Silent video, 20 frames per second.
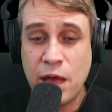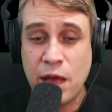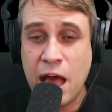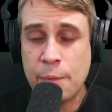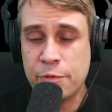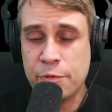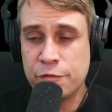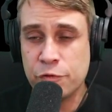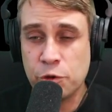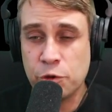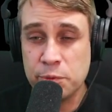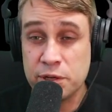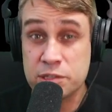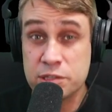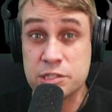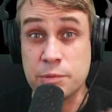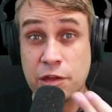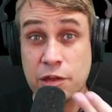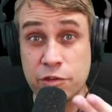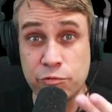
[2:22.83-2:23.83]
outperforming
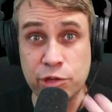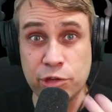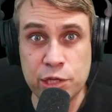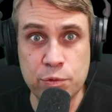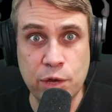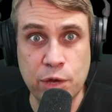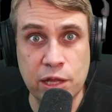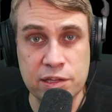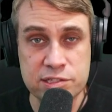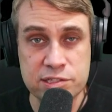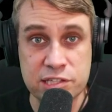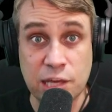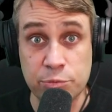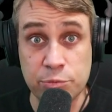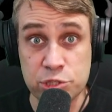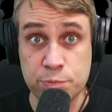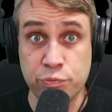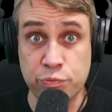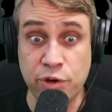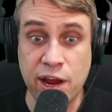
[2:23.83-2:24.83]
some other really
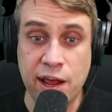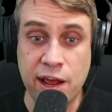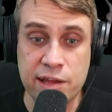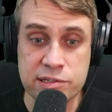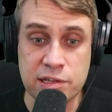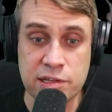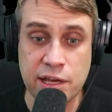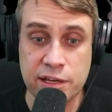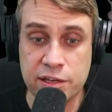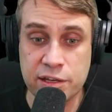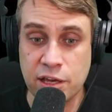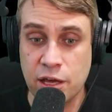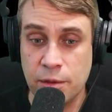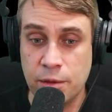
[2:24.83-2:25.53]
well-established brands like